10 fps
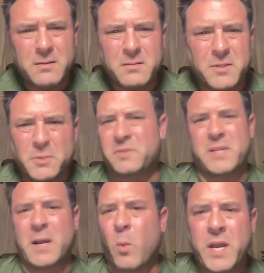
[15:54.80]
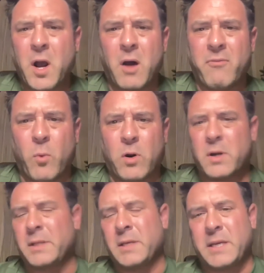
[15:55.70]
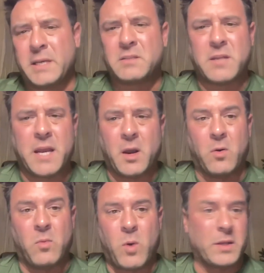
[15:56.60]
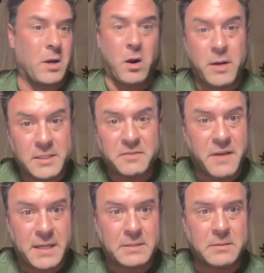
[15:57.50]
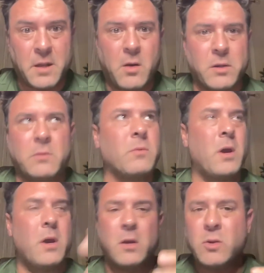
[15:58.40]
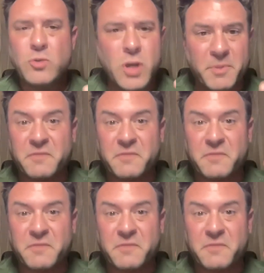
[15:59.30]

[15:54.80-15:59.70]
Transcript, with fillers: do you just take a week off work and the kids stay home while the car gets fixed? No, you jump as